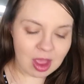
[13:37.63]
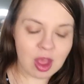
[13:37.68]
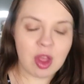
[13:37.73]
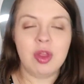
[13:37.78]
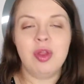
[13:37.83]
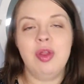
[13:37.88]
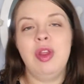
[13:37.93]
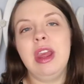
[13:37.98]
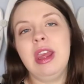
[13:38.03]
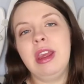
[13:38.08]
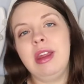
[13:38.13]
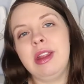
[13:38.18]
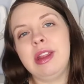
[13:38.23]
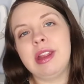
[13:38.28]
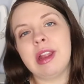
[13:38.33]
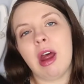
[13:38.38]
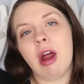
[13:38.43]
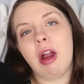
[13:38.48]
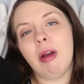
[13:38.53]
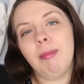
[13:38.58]
These
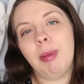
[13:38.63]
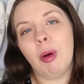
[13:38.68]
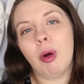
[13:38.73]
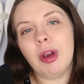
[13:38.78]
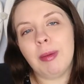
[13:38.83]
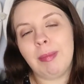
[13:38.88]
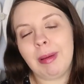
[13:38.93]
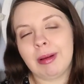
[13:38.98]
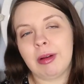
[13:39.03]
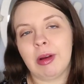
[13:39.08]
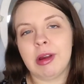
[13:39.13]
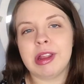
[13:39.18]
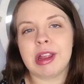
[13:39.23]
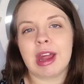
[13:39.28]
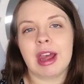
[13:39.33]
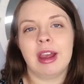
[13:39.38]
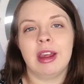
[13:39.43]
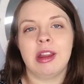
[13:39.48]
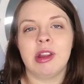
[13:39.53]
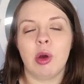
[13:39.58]
are bought in a bigger
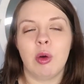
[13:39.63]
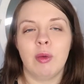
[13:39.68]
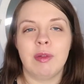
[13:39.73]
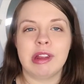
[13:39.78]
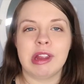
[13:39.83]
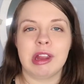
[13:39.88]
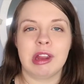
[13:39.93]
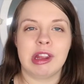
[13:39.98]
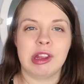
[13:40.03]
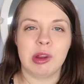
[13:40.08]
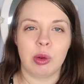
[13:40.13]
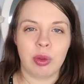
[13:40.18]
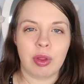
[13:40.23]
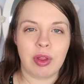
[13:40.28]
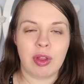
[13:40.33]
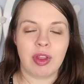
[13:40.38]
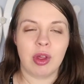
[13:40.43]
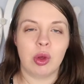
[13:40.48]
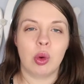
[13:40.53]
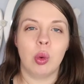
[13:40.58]
size, obviously, so
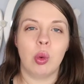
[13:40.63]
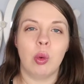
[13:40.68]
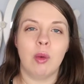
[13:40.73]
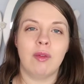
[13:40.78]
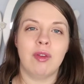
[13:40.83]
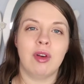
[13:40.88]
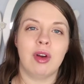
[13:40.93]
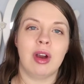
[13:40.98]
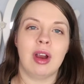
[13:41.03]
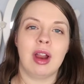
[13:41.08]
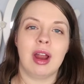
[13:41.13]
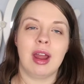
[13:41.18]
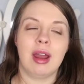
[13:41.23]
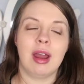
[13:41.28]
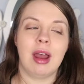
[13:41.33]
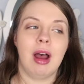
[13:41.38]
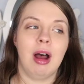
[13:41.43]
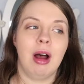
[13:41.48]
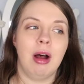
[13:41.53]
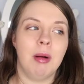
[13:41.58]
that they go over,
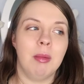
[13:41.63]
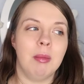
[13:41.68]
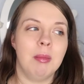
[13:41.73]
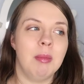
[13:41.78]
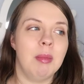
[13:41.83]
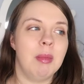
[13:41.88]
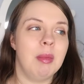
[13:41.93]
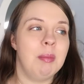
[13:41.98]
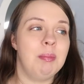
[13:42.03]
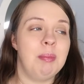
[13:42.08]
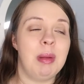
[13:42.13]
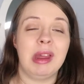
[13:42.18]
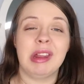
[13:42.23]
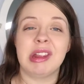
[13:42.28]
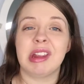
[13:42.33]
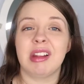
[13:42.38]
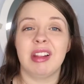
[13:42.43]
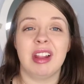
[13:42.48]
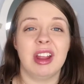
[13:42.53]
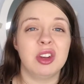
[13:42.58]

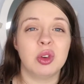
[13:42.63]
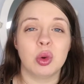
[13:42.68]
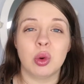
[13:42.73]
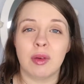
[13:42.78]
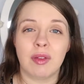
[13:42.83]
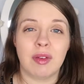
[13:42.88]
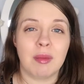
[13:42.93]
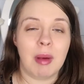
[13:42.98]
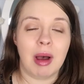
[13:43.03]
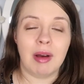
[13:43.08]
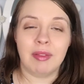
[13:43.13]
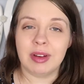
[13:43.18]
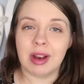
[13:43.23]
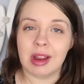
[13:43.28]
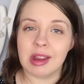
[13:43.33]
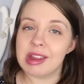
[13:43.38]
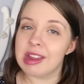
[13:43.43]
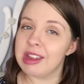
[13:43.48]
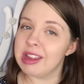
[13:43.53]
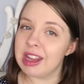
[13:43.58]
basically, I don't know if I'm having a
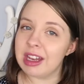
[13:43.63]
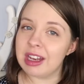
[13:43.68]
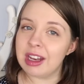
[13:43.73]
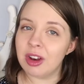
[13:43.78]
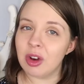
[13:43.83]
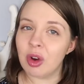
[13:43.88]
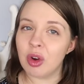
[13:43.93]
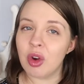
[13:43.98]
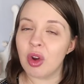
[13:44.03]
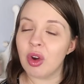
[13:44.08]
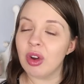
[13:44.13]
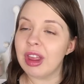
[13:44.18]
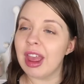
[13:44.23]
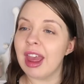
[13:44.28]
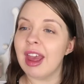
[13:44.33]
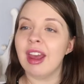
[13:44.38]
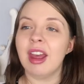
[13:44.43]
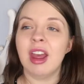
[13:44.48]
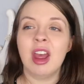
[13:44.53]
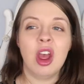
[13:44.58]
cesarean or not
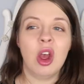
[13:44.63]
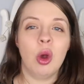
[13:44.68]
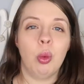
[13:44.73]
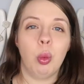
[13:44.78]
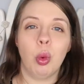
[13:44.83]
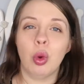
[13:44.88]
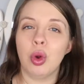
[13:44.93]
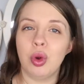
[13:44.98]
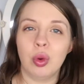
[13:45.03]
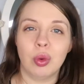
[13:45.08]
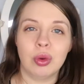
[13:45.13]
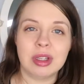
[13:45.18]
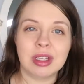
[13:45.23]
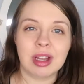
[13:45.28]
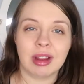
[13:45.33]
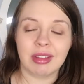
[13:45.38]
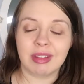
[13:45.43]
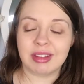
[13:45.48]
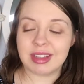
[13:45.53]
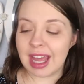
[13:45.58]
yet, won't know
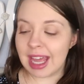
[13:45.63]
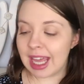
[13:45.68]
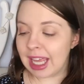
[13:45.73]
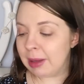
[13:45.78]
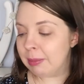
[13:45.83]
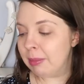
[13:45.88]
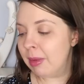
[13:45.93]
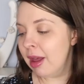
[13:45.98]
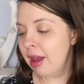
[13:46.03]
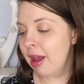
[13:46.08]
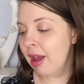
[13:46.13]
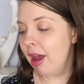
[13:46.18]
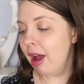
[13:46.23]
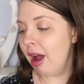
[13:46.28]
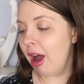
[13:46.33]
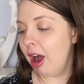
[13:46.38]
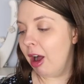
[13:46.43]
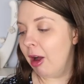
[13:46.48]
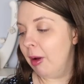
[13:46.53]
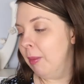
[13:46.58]
until the time,
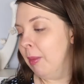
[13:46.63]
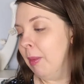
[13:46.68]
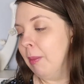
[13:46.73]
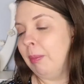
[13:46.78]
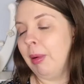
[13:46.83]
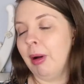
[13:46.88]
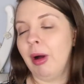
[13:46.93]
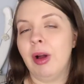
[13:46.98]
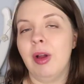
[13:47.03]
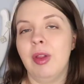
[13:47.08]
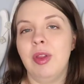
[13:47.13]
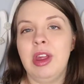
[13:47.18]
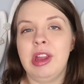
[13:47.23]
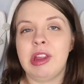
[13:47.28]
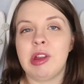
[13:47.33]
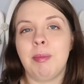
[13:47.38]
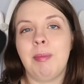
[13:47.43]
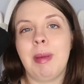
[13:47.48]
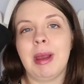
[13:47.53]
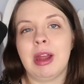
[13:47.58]
but these
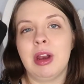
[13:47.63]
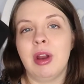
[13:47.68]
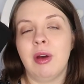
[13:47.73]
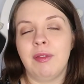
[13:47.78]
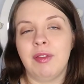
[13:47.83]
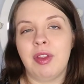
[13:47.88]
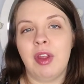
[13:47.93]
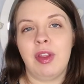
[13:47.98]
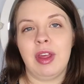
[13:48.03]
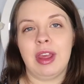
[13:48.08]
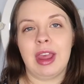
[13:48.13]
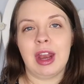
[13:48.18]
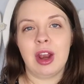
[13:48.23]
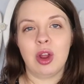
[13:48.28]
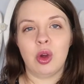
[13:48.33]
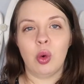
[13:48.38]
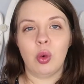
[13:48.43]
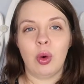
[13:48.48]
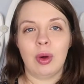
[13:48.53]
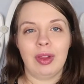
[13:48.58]
are big enough that they kind
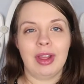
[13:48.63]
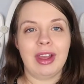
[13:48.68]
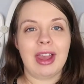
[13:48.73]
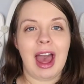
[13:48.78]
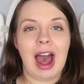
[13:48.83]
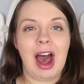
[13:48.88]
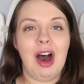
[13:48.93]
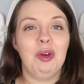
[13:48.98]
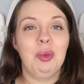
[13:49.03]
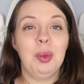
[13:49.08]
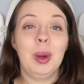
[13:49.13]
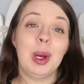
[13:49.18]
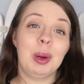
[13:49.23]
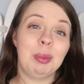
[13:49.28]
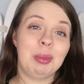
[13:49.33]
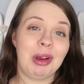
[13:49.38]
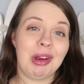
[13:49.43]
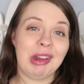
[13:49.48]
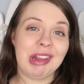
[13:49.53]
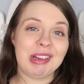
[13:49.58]
of go like halfway
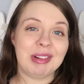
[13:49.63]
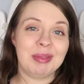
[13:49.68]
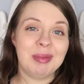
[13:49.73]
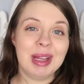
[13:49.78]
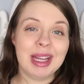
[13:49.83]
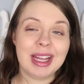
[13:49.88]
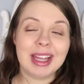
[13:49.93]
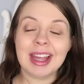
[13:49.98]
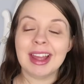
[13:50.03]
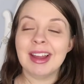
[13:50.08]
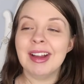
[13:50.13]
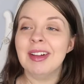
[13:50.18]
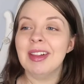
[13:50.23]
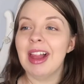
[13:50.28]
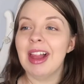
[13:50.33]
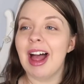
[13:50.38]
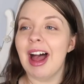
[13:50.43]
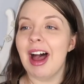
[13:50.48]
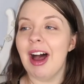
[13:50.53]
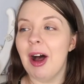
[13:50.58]
up your stomach,
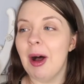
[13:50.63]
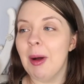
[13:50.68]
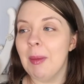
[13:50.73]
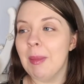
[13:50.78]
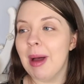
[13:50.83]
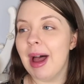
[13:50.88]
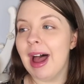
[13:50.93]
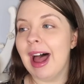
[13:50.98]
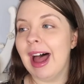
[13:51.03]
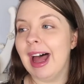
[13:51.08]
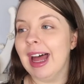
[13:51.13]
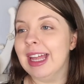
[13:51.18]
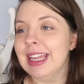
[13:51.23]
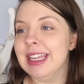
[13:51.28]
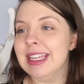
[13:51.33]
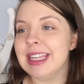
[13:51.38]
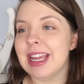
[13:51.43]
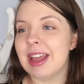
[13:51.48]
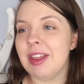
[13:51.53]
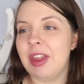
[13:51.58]

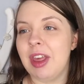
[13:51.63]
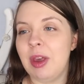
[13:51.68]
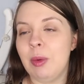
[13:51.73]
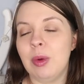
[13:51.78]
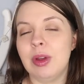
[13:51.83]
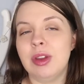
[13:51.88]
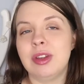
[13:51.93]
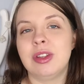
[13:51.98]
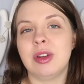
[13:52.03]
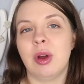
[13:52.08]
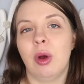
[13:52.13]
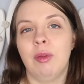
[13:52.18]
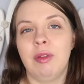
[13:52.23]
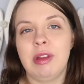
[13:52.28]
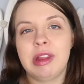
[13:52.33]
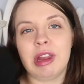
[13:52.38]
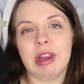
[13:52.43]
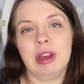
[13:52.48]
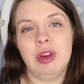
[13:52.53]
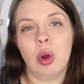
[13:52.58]
and they would
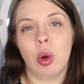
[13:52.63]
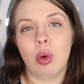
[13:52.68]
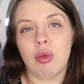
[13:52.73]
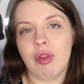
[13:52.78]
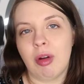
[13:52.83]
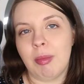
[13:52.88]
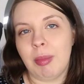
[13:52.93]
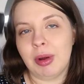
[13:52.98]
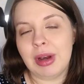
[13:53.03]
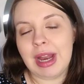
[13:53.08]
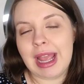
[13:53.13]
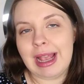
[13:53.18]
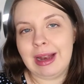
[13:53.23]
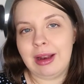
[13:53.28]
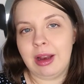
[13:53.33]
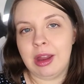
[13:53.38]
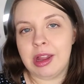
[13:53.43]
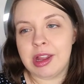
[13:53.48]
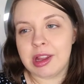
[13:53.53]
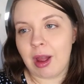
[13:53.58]
obviously not rub on
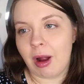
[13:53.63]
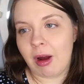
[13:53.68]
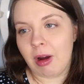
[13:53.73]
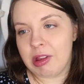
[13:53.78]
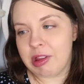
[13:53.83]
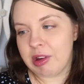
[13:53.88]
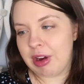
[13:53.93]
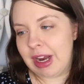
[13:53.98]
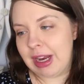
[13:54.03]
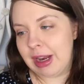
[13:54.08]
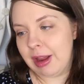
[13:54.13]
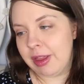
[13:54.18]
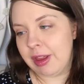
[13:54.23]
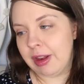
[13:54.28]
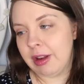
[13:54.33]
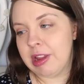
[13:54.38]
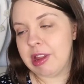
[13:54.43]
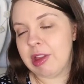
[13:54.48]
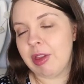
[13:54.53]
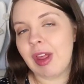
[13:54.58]
any scars or
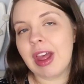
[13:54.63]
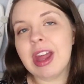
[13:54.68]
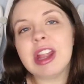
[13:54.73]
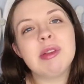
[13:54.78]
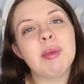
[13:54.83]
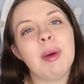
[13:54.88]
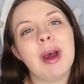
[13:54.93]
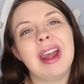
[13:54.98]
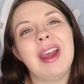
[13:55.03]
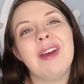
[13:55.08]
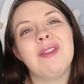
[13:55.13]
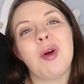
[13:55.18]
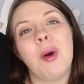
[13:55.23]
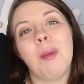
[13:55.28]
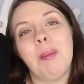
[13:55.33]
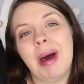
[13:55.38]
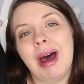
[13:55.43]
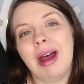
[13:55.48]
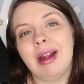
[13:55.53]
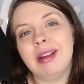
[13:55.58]
anything, so that's why I've
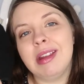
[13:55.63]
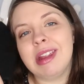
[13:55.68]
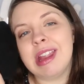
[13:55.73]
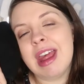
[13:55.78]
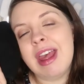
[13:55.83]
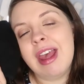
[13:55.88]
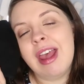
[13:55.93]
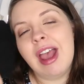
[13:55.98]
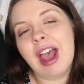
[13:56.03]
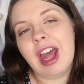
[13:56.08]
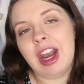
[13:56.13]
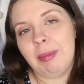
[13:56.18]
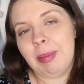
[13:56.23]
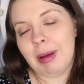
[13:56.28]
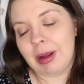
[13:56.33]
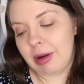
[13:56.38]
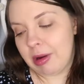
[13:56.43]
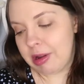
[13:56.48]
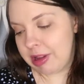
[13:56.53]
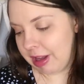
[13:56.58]
got pants in a
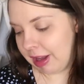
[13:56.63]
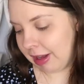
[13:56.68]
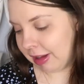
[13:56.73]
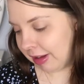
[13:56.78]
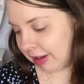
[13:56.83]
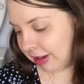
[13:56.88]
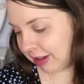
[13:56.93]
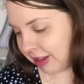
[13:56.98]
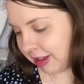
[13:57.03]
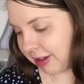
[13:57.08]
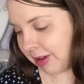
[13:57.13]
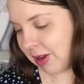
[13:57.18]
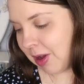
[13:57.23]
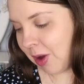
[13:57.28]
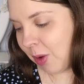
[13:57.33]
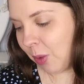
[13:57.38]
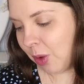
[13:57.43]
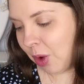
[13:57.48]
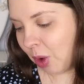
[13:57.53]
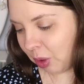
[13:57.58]
bigger size.
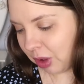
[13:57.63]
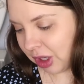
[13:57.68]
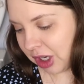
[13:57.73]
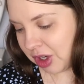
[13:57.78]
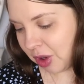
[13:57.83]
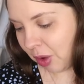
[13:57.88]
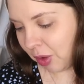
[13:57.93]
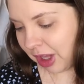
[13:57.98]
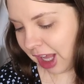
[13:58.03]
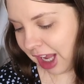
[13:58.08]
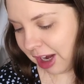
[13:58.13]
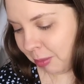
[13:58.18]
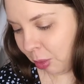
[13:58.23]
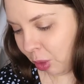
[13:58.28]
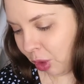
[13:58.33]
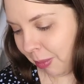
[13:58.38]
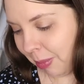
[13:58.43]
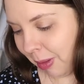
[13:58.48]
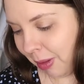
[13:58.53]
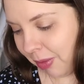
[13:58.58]
We're not going to talk any
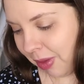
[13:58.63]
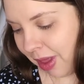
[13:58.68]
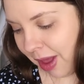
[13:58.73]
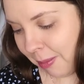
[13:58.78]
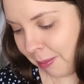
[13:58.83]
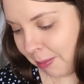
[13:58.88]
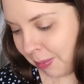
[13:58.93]
more about them